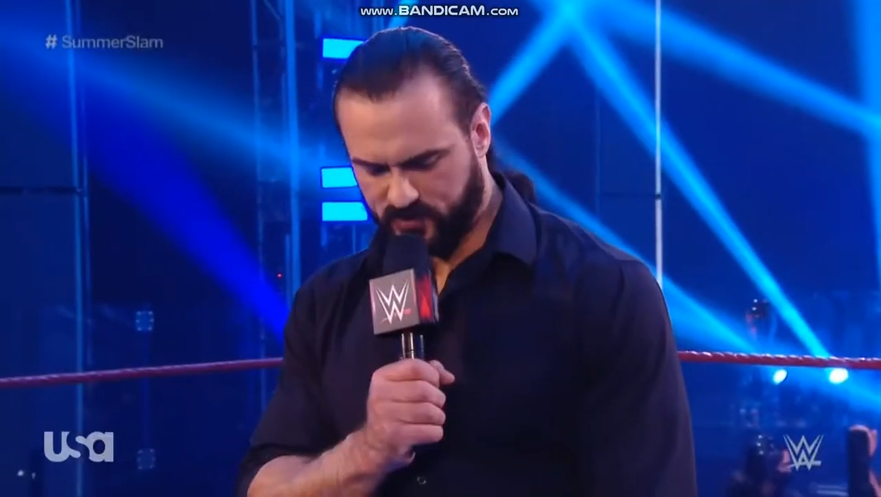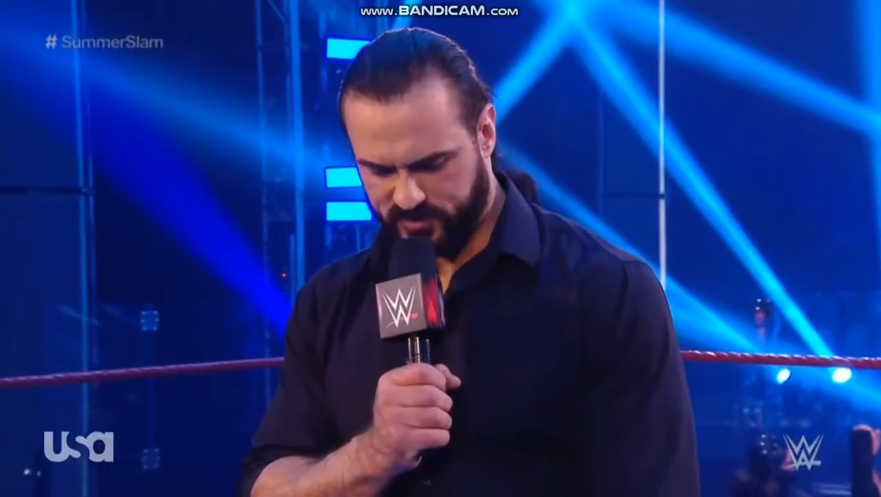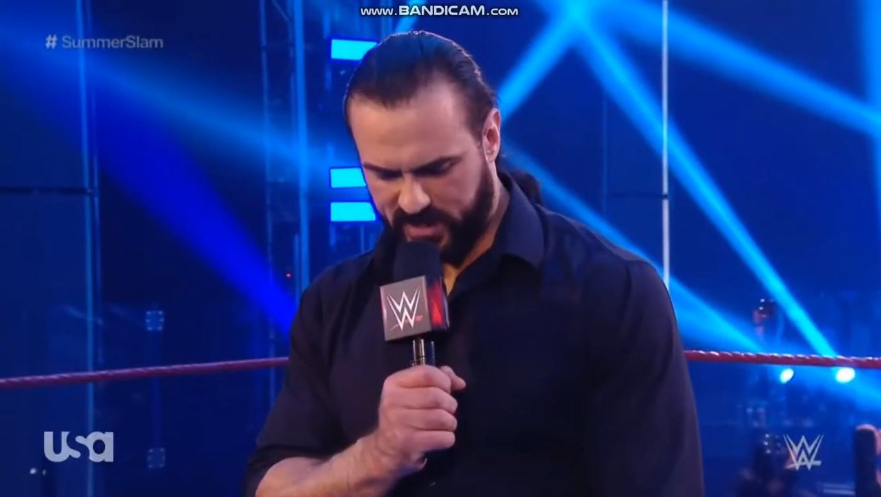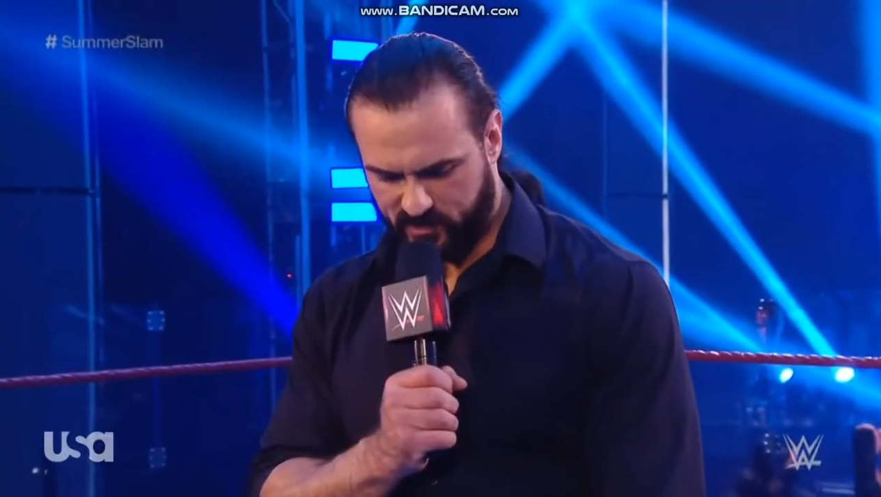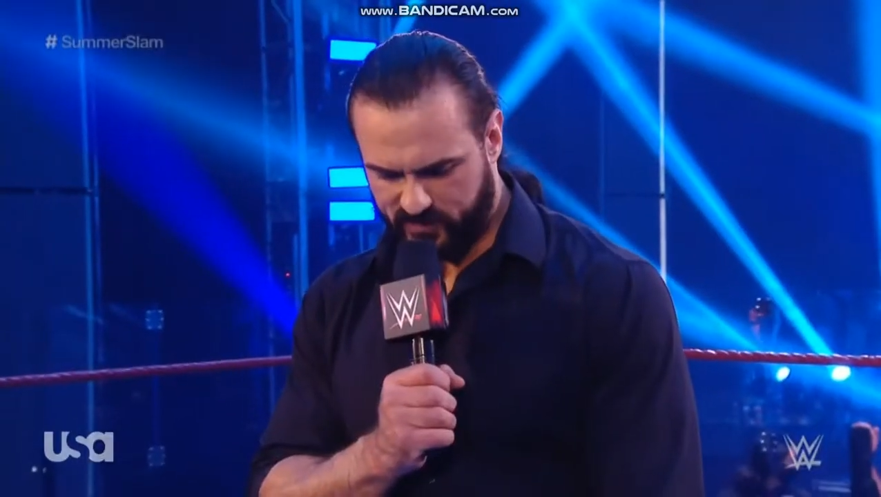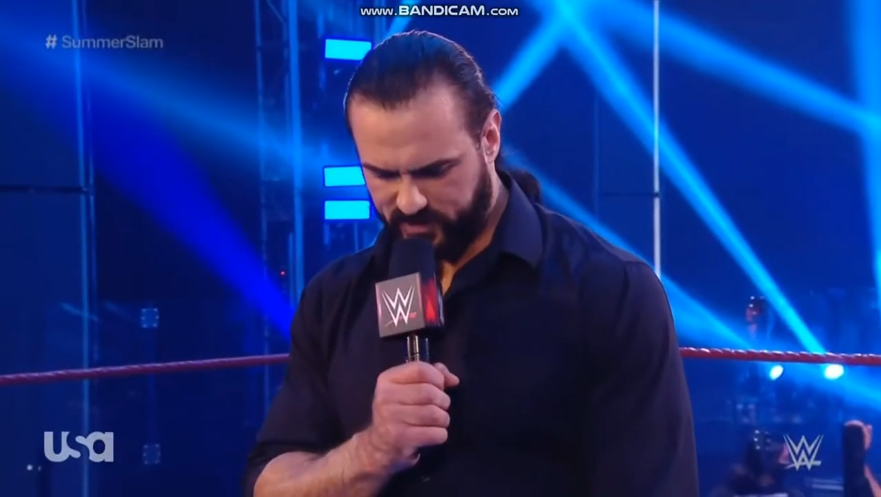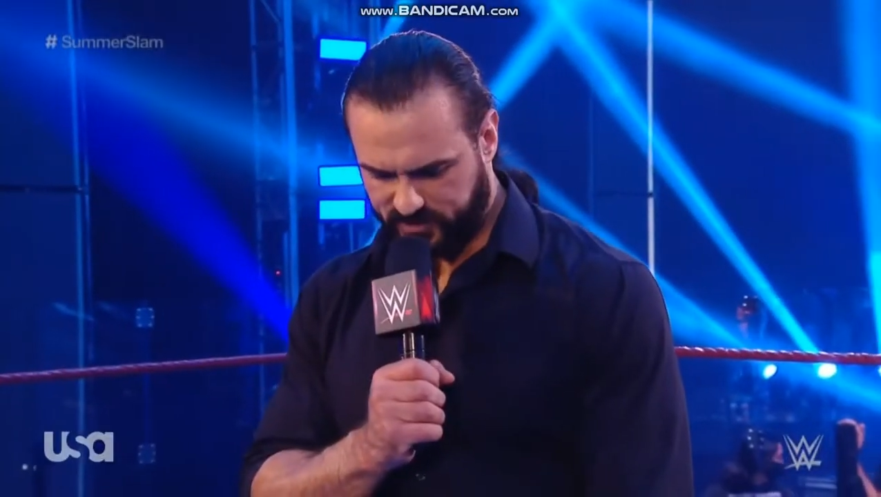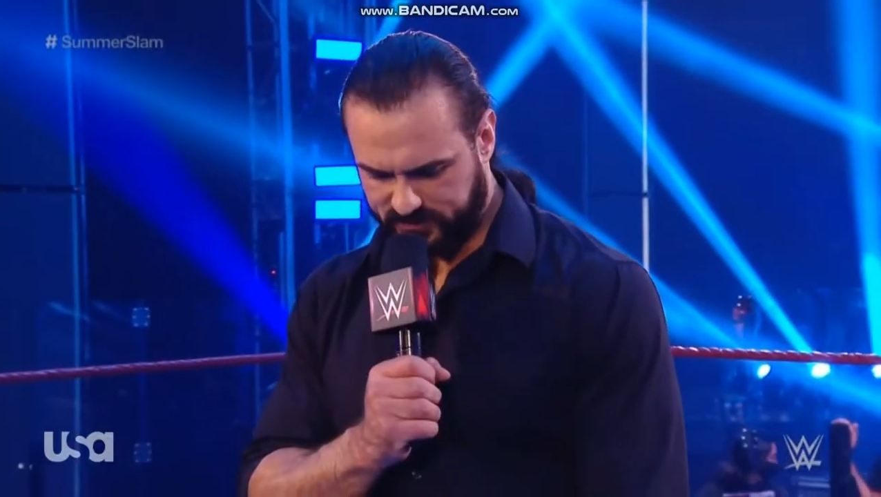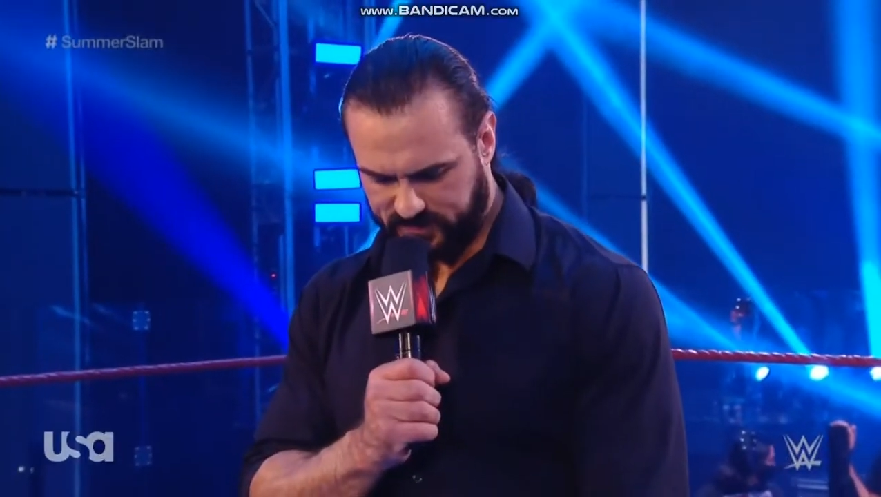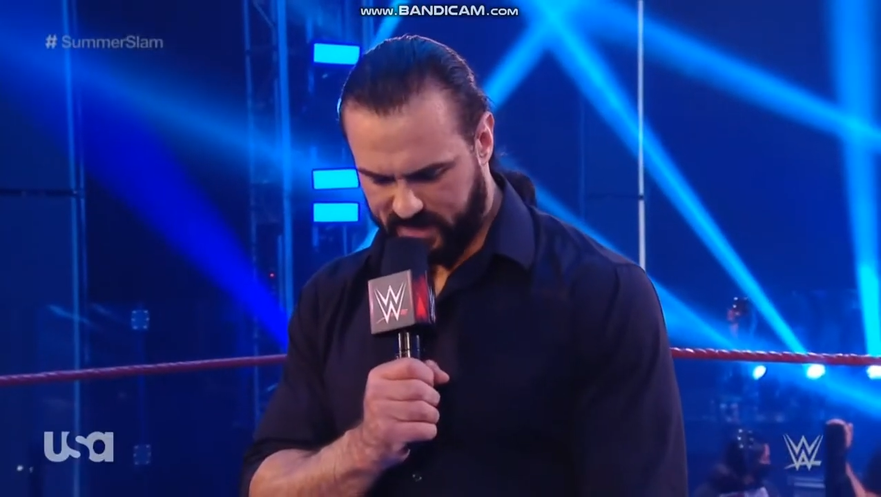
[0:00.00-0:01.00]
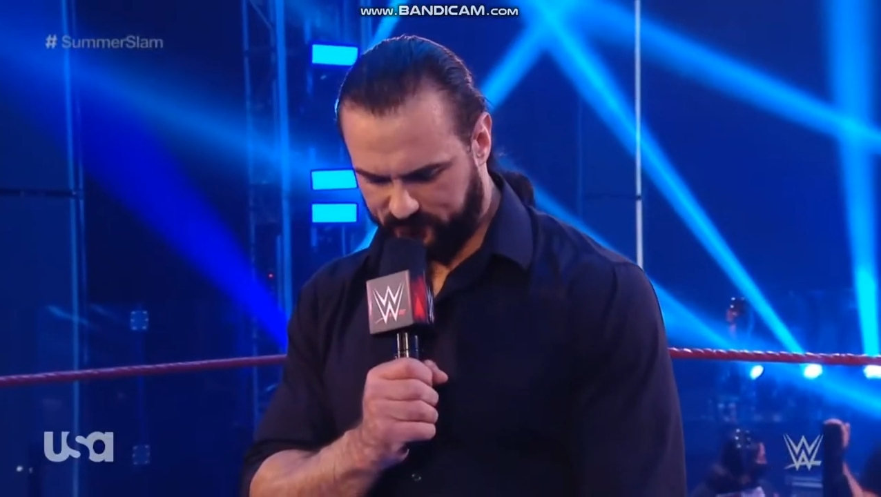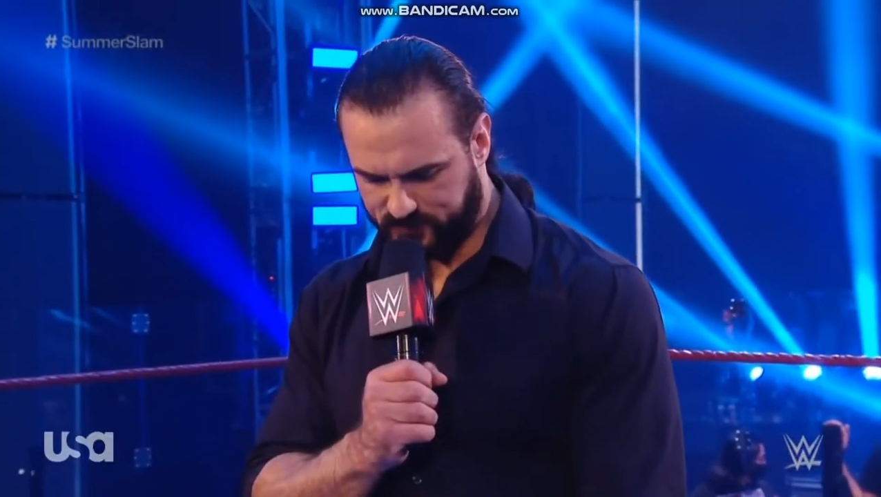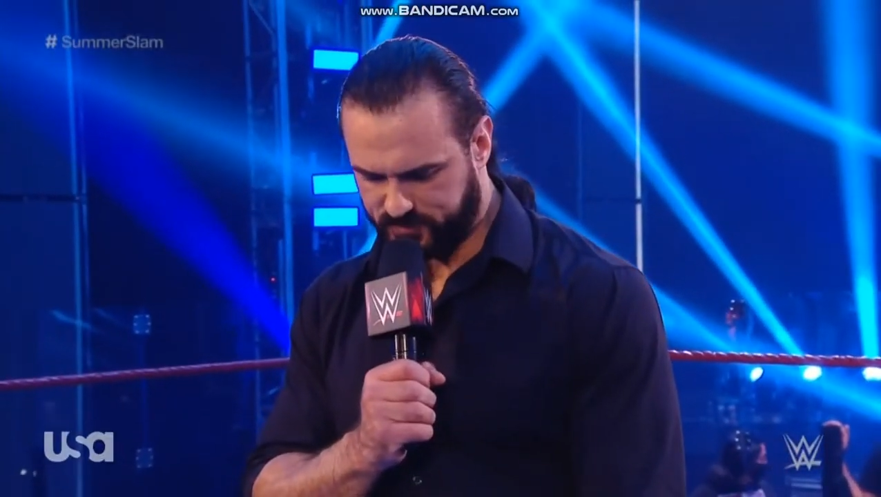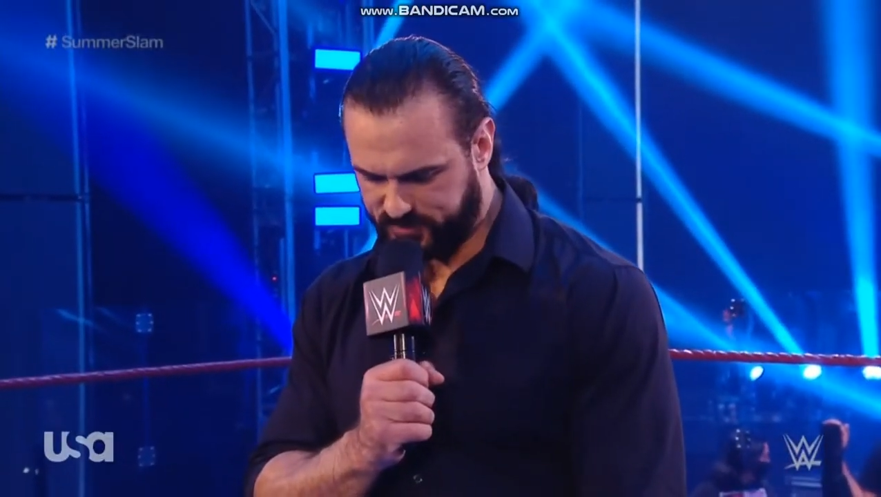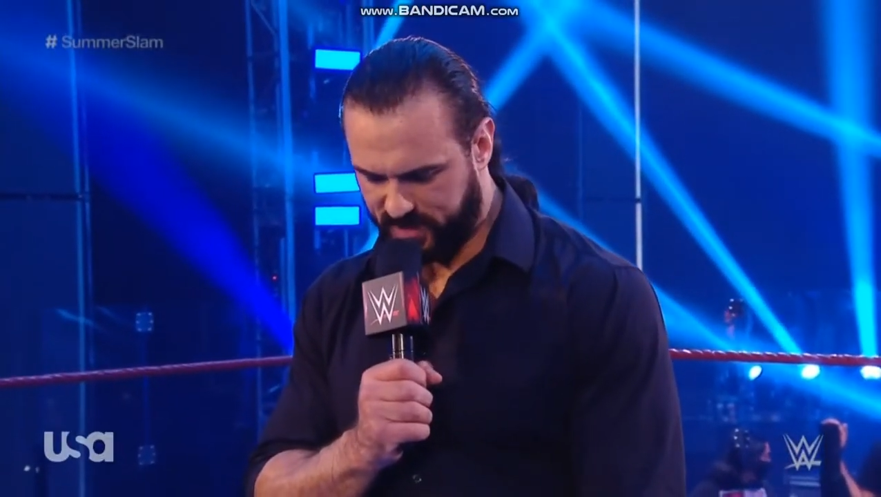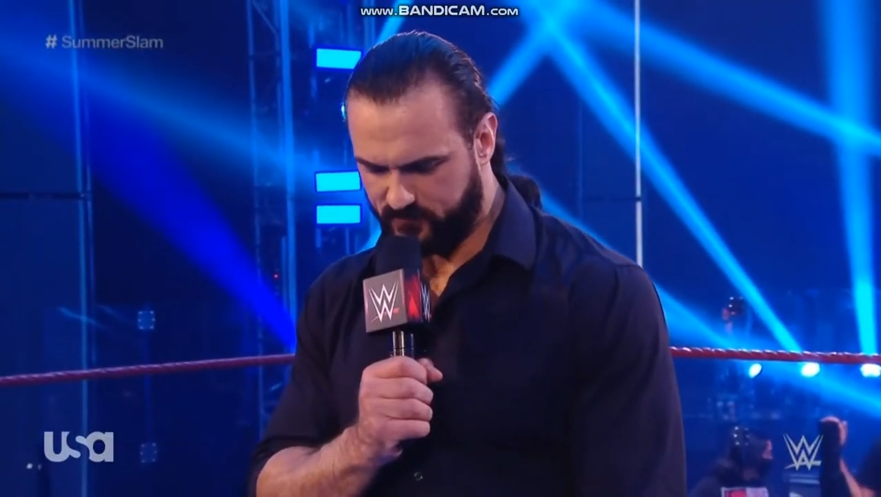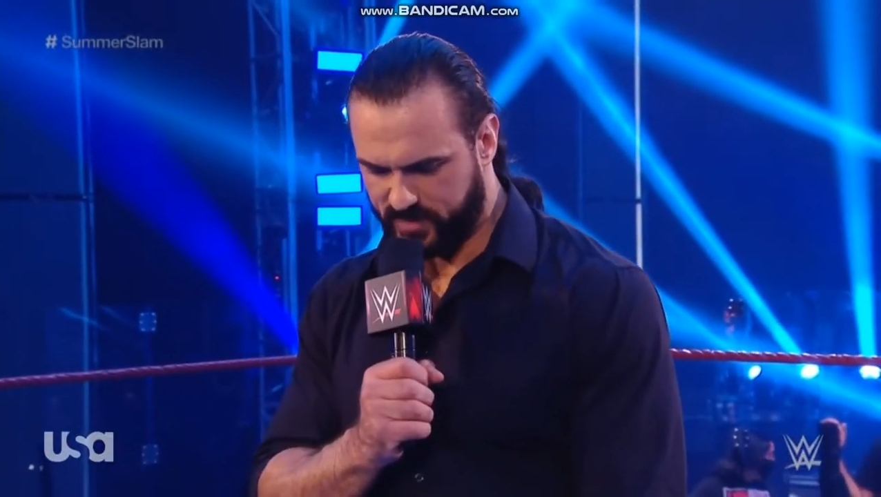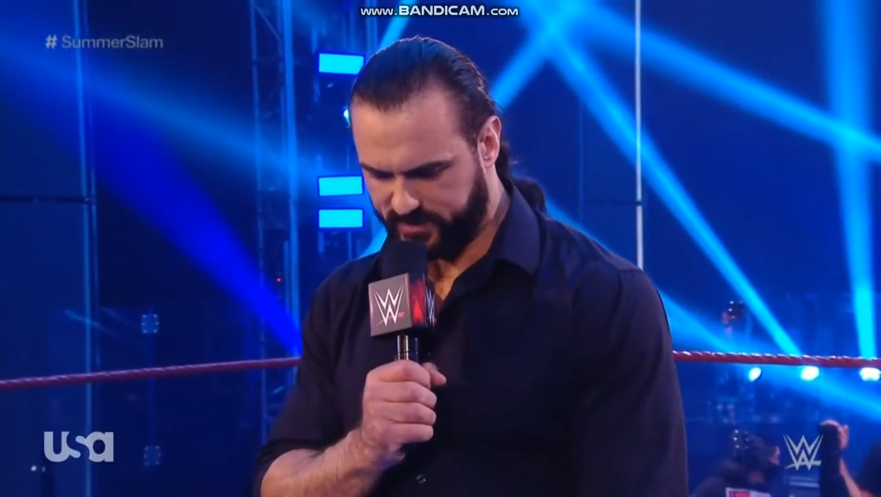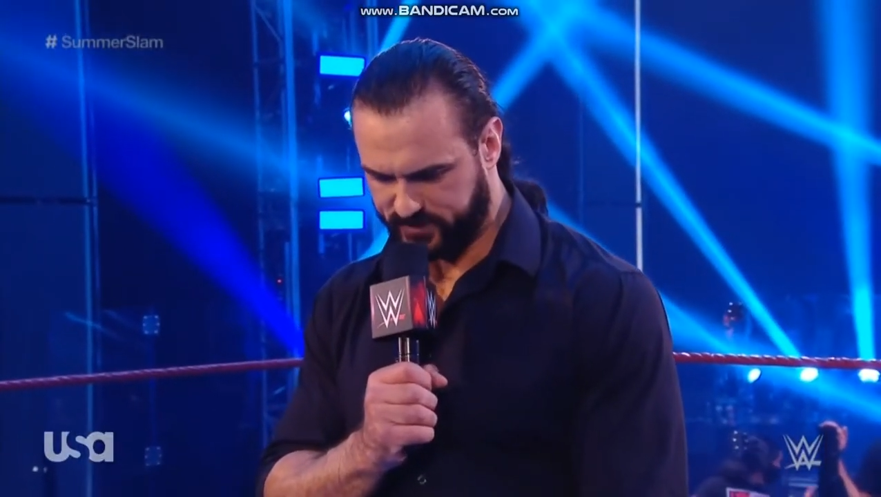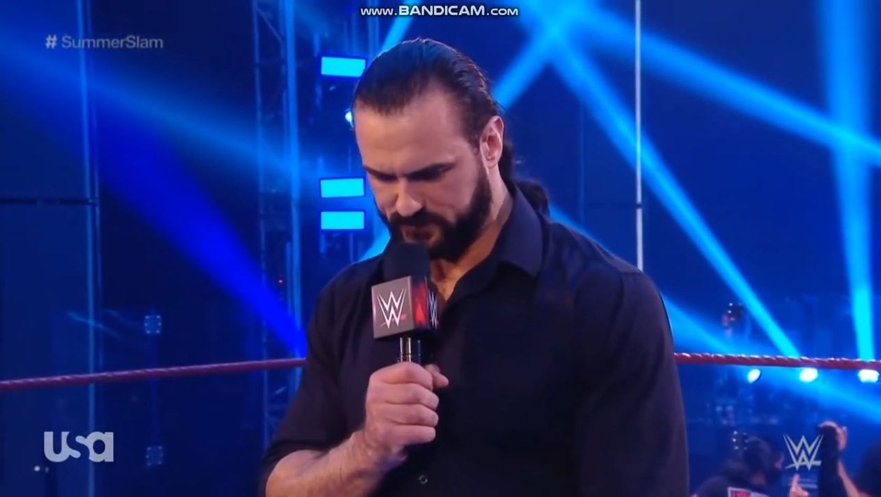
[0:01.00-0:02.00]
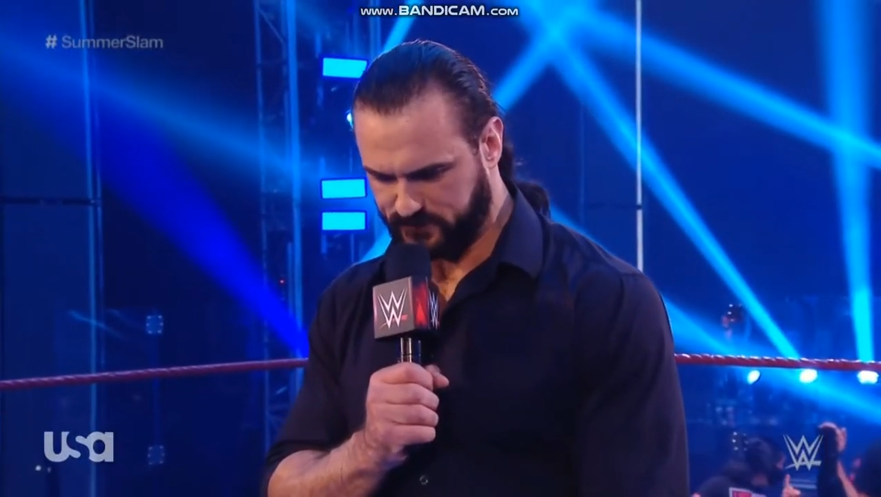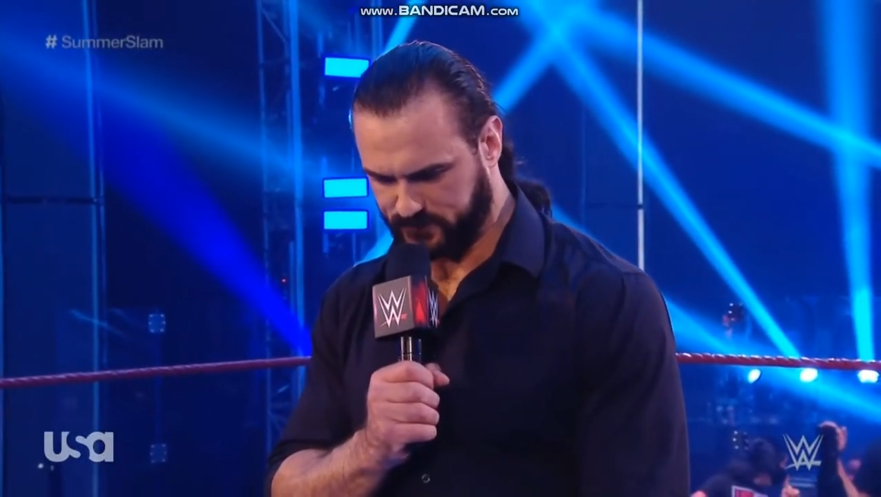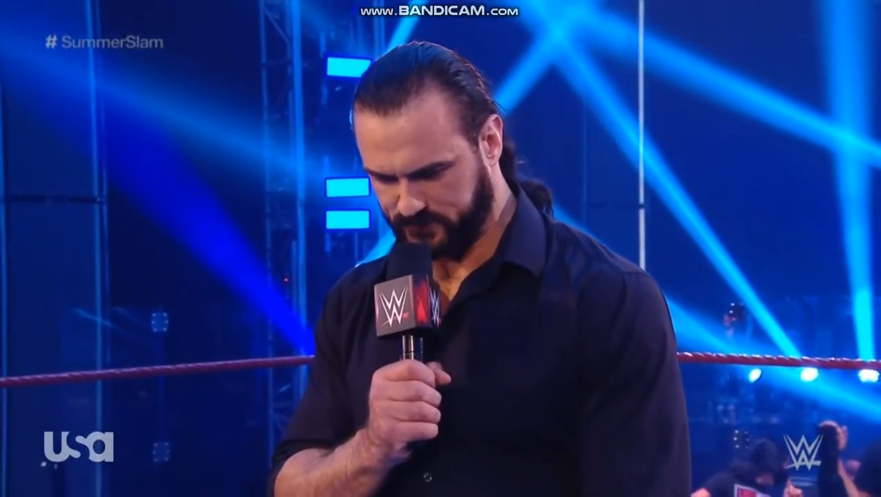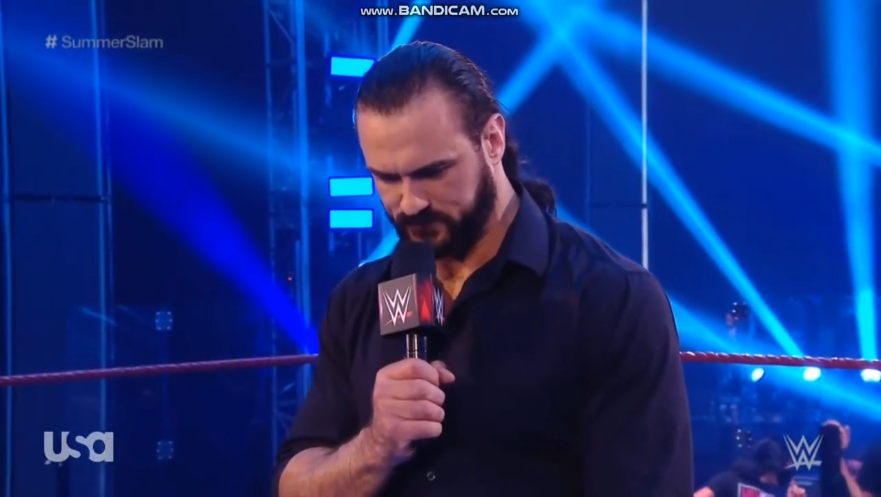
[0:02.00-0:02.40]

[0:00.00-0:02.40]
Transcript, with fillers: for generation after generation.